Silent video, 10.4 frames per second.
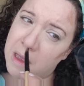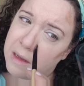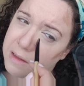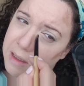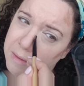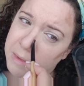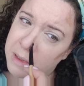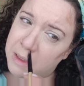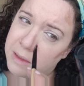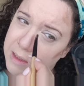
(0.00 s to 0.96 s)
And down
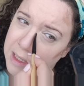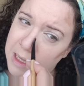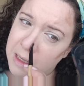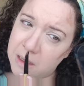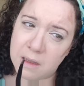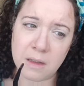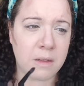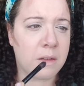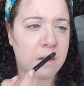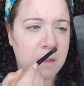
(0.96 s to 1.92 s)
my nose there.
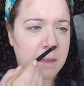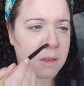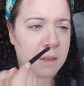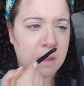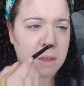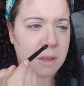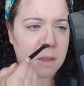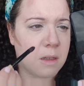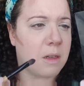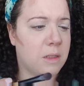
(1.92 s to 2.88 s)

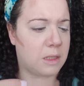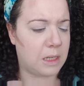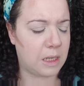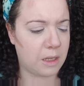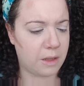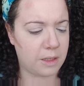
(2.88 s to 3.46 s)
Underneath